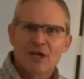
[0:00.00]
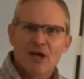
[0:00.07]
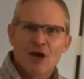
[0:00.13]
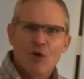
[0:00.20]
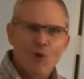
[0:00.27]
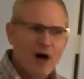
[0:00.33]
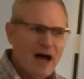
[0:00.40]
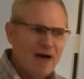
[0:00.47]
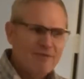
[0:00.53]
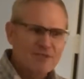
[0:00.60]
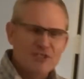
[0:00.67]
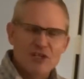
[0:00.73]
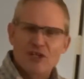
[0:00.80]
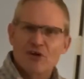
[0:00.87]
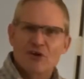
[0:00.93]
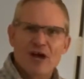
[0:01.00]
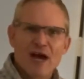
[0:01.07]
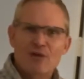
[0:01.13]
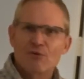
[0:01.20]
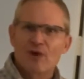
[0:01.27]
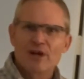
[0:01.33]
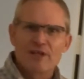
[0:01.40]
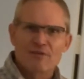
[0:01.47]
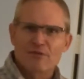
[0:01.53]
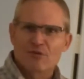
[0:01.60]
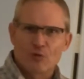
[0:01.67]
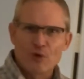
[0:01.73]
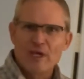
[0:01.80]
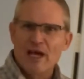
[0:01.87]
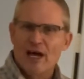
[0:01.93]
Well, obviously you're not running
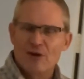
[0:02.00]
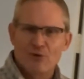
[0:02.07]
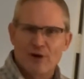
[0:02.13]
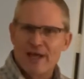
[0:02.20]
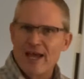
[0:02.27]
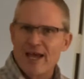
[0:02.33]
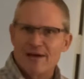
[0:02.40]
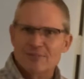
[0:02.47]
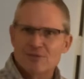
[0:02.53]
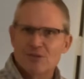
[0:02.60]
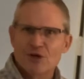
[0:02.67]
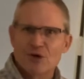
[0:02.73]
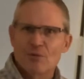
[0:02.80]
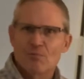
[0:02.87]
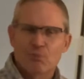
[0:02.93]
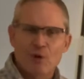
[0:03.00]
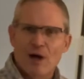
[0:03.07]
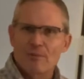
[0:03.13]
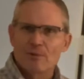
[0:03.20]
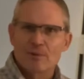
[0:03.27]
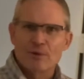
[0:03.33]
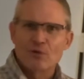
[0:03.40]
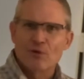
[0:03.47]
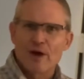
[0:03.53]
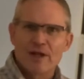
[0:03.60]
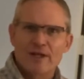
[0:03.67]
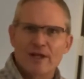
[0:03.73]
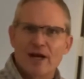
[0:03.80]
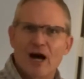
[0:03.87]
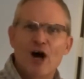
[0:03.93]
300 amps. You're probably
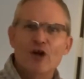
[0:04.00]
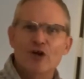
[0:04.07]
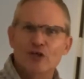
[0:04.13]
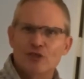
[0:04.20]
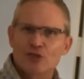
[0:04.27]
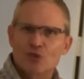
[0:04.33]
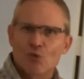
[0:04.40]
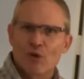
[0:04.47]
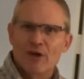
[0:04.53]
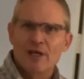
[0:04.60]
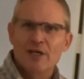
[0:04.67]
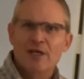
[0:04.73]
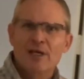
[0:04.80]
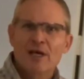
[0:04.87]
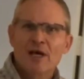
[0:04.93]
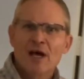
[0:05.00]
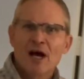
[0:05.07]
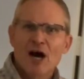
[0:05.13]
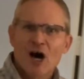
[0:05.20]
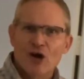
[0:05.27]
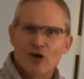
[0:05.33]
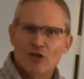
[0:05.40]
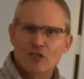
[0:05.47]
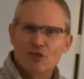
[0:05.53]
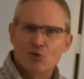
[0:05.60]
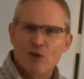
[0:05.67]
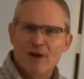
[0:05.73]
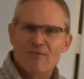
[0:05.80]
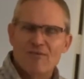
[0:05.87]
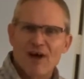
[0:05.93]
running 120,
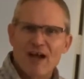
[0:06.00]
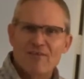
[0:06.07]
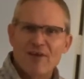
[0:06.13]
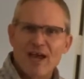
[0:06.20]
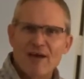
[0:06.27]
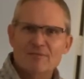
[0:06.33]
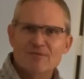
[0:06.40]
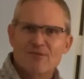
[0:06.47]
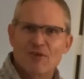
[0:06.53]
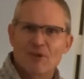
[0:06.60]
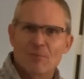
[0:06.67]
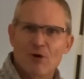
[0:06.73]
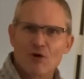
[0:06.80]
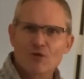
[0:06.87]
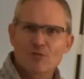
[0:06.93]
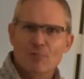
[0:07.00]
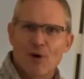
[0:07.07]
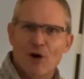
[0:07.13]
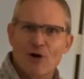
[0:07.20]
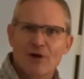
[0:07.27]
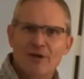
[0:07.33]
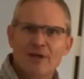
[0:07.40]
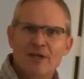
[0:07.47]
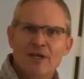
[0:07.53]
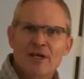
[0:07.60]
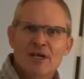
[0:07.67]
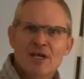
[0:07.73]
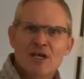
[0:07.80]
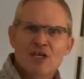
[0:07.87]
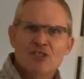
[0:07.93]
125 amps for the most part.
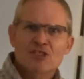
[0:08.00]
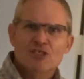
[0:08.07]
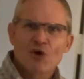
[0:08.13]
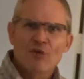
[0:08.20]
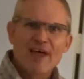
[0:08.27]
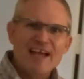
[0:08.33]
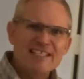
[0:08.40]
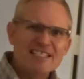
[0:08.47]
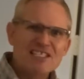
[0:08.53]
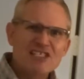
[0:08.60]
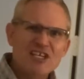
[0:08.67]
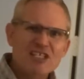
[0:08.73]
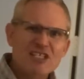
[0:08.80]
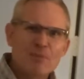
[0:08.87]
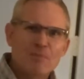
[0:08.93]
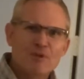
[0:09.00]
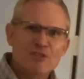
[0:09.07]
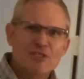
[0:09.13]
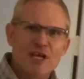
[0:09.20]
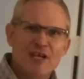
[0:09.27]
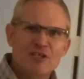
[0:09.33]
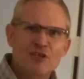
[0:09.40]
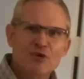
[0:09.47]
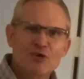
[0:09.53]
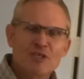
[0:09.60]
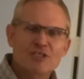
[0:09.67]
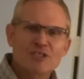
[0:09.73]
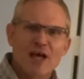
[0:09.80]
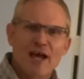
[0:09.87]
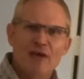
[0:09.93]
So that 60% duty
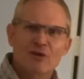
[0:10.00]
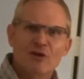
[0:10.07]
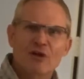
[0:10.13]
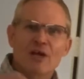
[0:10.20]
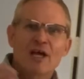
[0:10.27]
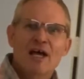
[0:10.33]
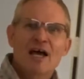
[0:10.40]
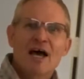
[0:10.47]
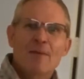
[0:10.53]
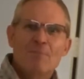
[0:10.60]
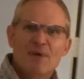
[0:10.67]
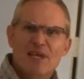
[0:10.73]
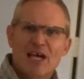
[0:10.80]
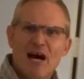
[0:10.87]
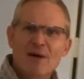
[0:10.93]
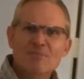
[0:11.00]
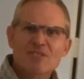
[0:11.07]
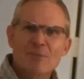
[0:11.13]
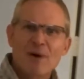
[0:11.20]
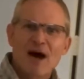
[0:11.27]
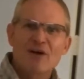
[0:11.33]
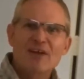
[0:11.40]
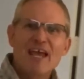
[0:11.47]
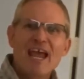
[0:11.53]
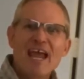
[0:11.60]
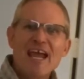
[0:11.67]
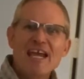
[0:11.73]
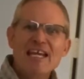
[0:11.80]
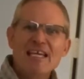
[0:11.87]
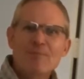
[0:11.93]
cycle becomes about
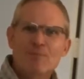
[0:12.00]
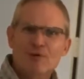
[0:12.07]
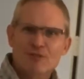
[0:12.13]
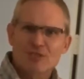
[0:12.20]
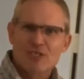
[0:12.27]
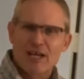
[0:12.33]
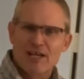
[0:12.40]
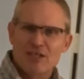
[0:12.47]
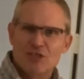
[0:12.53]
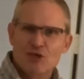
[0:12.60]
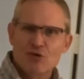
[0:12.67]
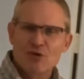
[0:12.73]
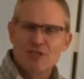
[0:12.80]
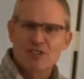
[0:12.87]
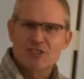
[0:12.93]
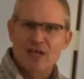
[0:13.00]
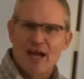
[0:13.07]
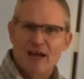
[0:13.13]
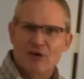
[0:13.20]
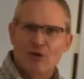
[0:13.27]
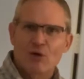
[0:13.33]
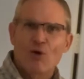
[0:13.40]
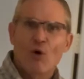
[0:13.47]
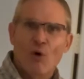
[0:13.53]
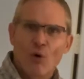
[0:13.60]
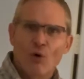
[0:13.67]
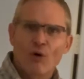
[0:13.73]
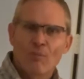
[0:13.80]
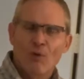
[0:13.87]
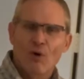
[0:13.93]
80% duty cycle
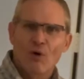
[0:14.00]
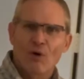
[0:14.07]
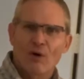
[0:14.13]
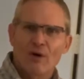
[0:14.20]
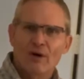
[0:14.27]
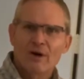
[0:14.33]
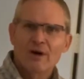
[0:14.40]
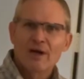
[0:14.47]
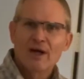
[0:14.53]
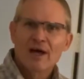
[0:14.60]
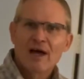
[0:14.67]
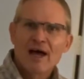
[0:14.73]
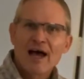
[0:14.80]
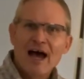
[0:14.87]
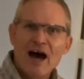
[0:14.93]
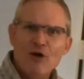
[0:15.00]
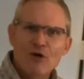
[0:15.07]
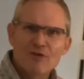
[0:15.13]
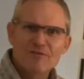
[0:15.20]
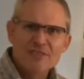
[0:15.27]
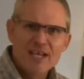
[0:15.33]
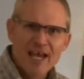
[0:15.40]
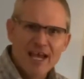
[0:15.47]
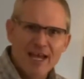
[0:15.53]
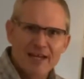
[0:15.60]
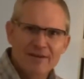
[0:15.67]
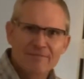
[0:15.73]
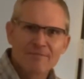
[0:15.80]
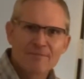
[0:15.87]
or more out of 10.